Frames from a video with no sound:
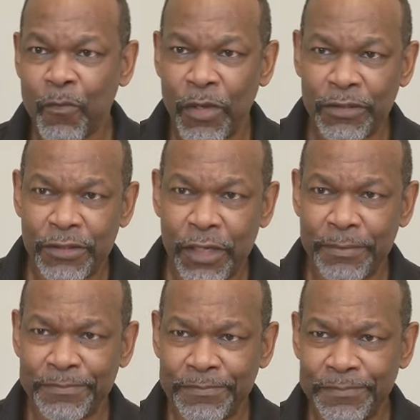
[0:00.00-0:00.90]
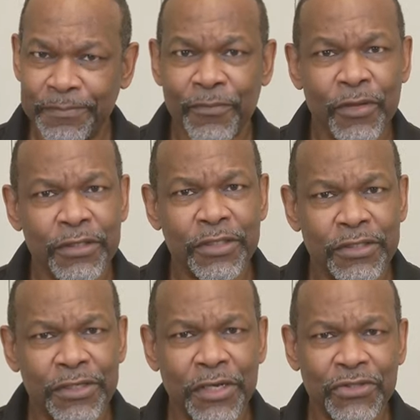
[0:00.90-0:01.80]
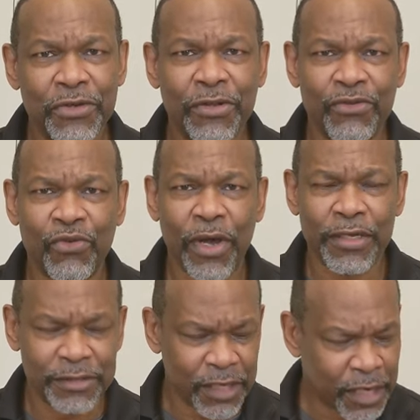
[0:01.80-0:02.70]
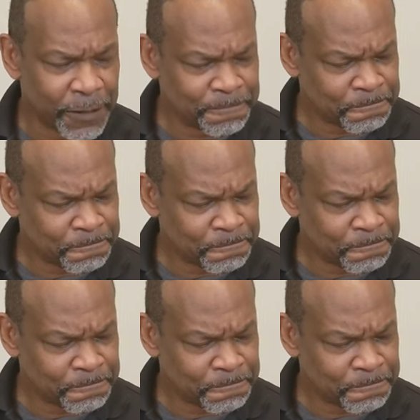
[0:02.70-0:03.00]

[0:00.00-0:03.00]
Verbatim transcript: So to touch on the dry side,